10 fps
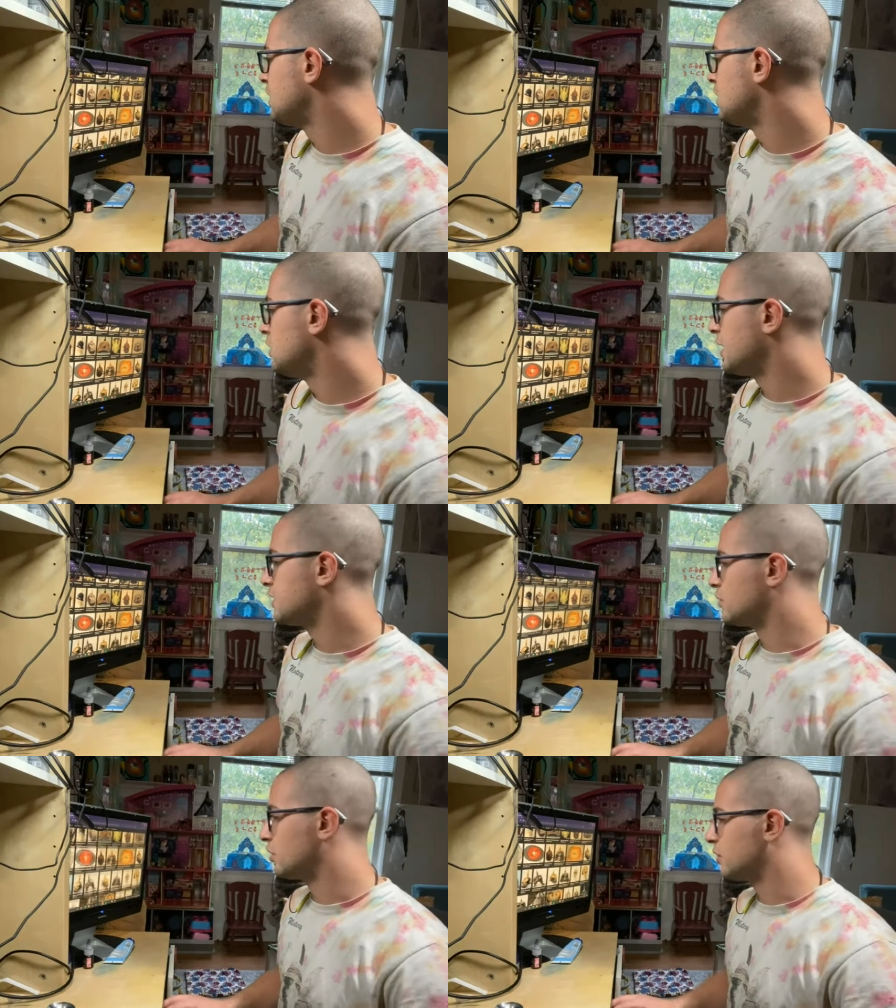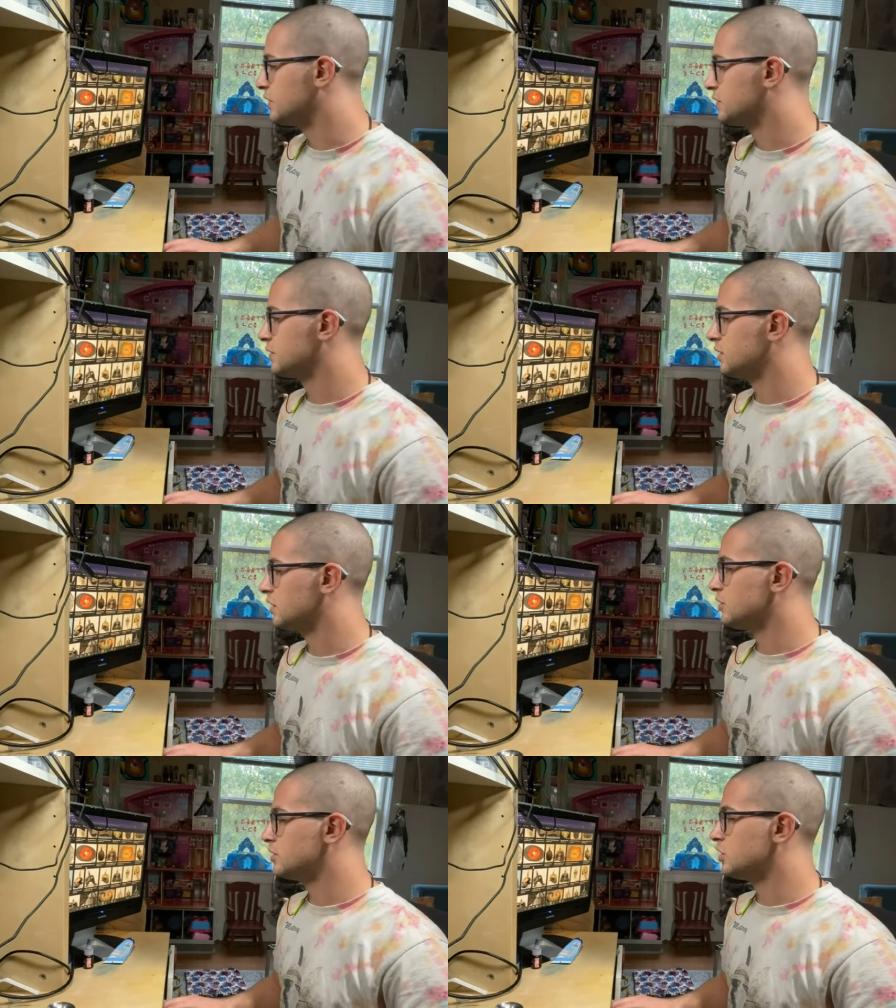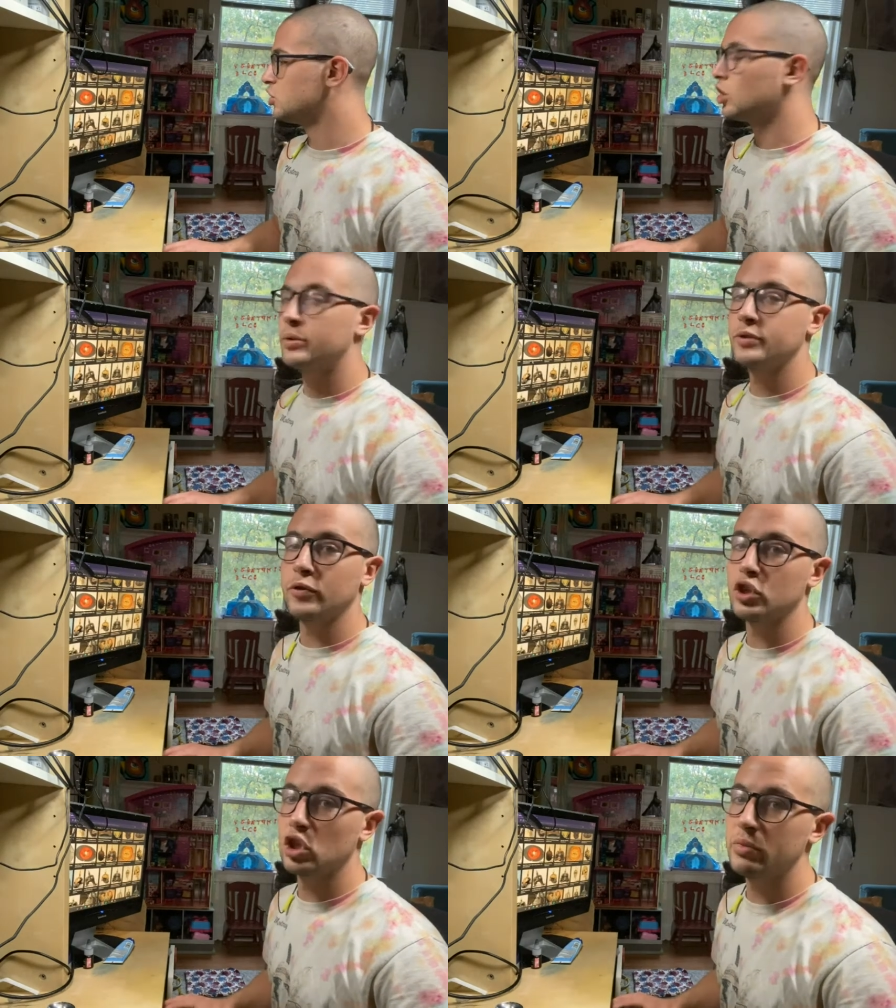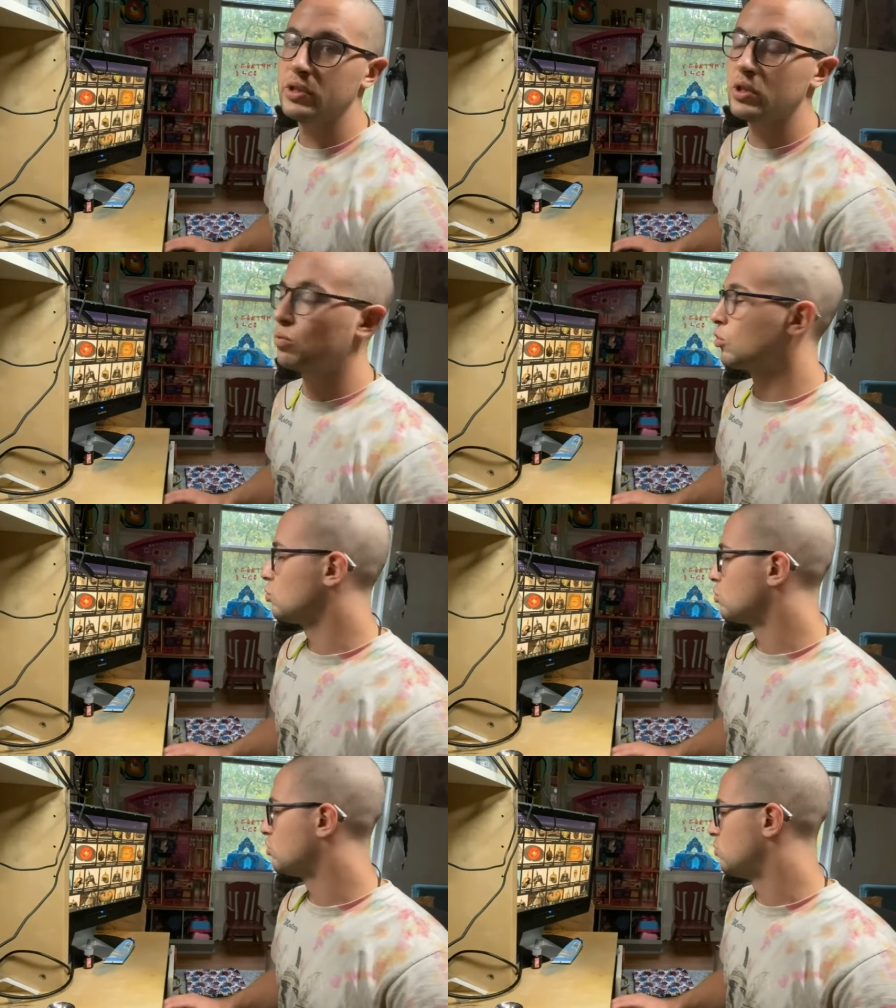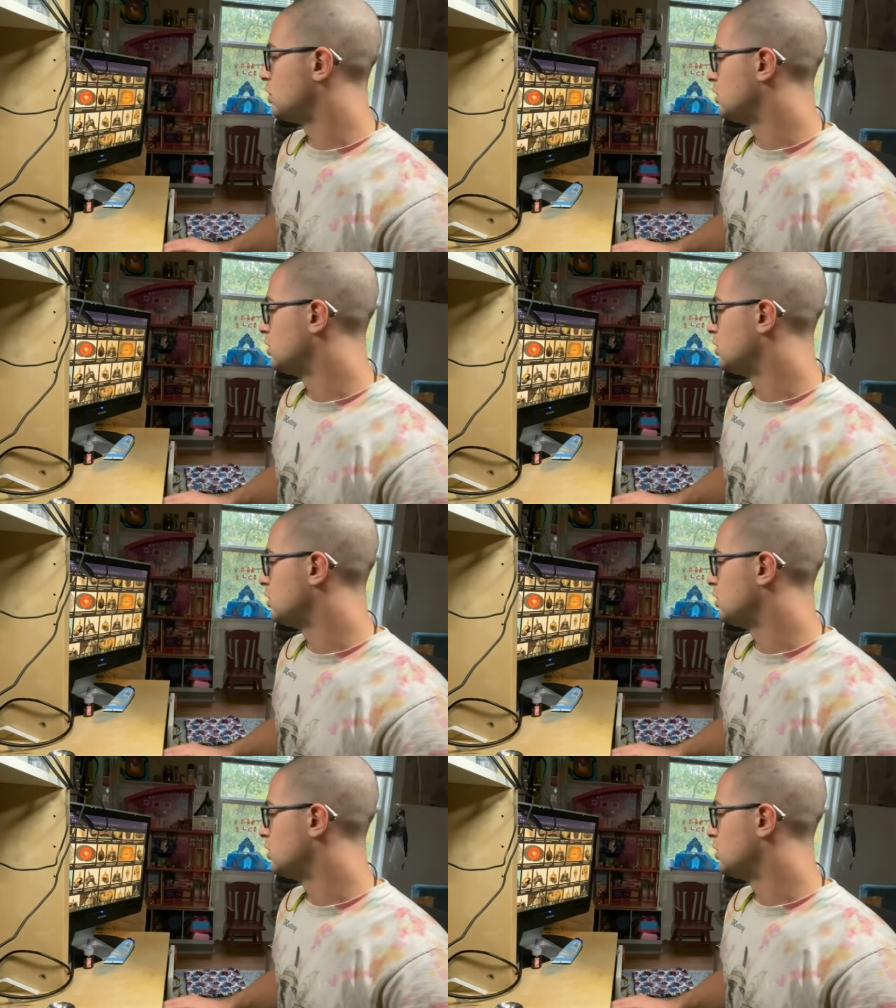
That's what it was. It was for Germans in World War One.